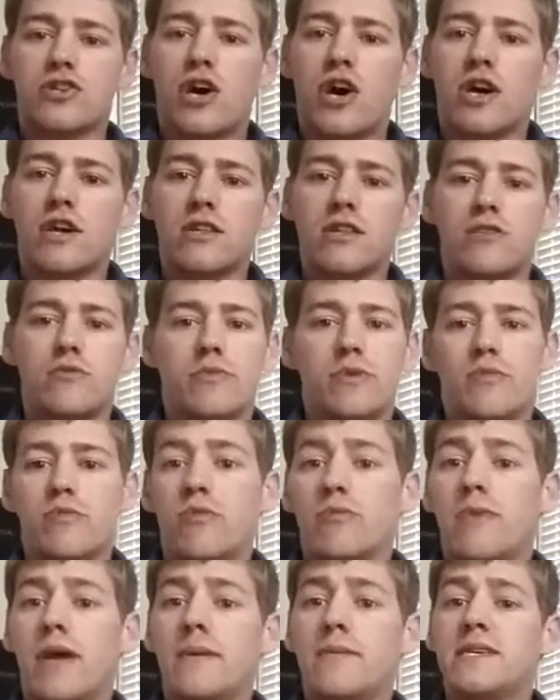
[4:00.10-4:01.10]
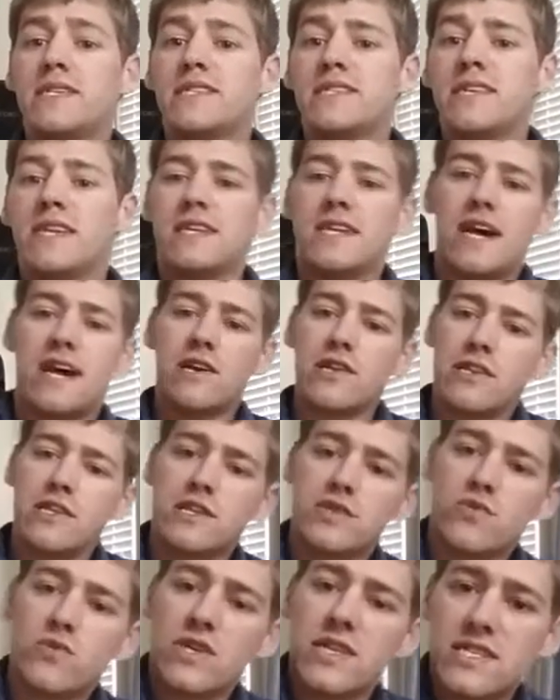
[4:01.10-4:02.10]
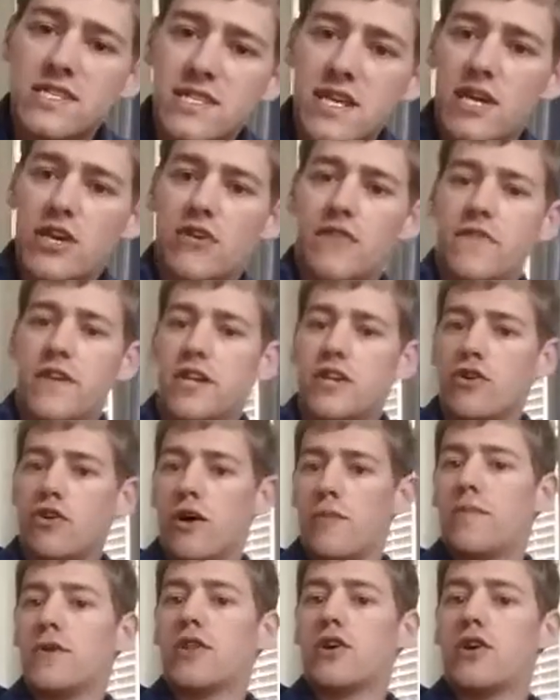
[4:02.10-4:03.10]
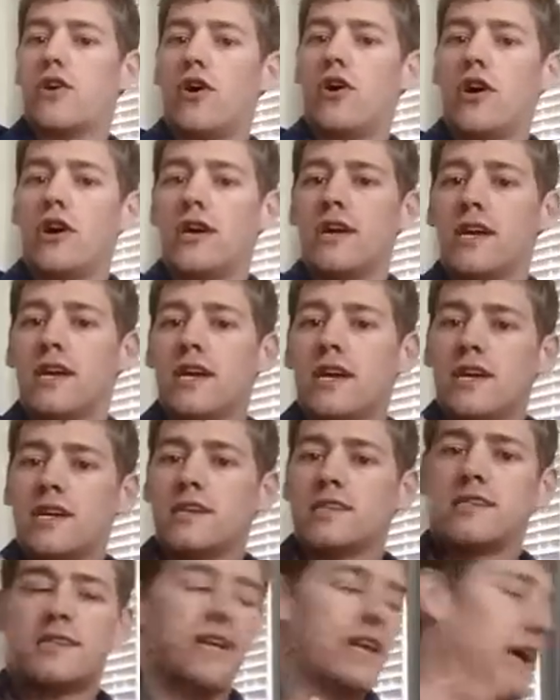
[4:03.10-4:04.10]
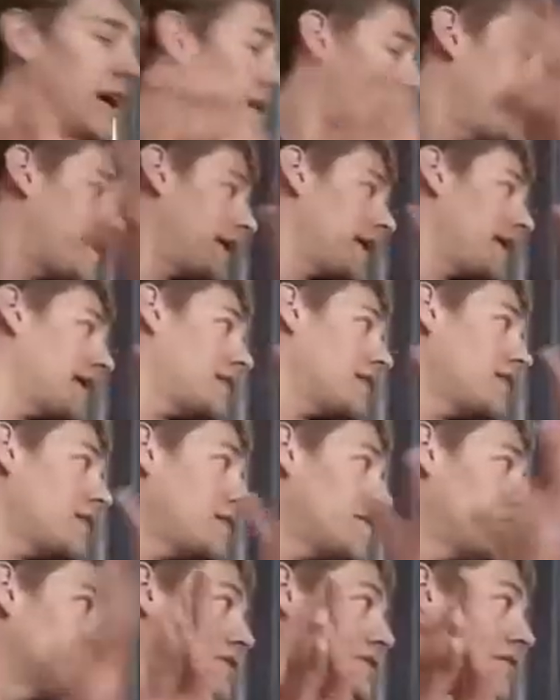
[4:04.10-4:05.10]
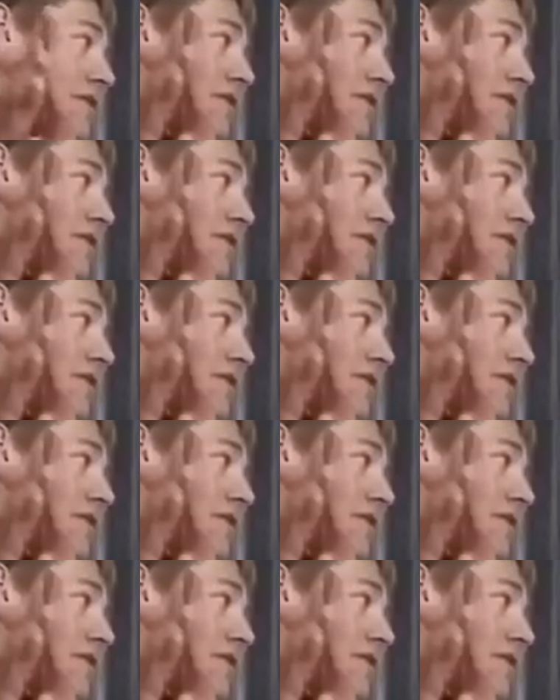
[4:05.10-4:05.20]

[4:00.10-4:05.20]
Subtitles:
talk a little bit more. Maybe sit down on this one and set your video up in the car. Say, man, I love this